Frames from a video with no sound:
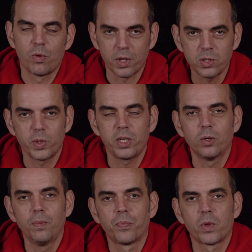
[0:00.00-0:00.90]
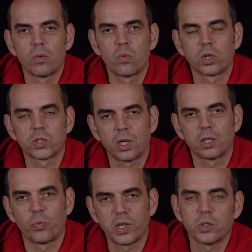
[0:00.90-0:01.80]
With this video, we want to
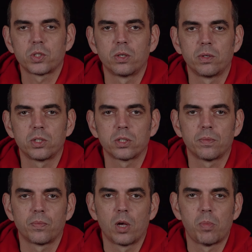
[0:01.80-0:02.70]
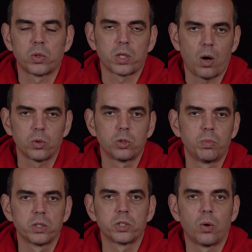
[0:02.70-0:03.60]
start a video series about how to
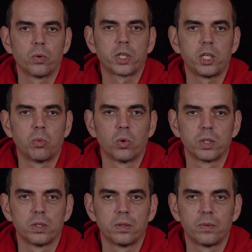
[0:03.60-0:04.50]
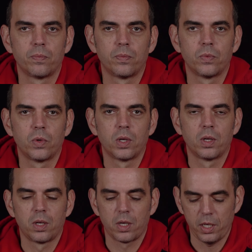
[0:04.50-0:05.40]
build your own keyboard.
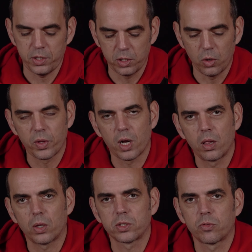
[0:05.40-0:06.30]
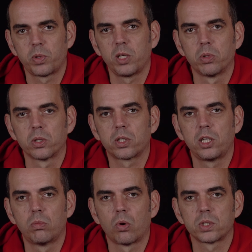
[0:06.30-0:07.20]
As you know, there are lots of pre-built
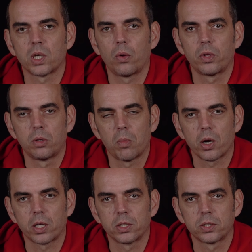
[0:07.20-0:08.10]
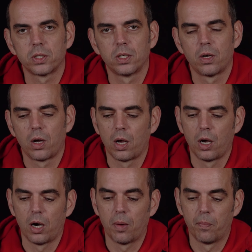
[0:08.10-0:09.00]
keyboards out in the market,
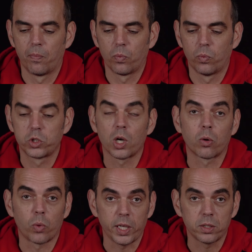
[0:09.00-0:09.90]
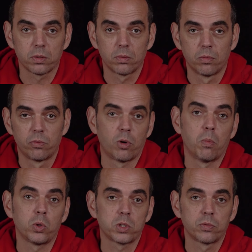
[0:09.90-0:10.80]
um, which are great for
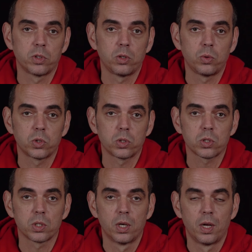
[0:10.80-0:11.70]
most of the users,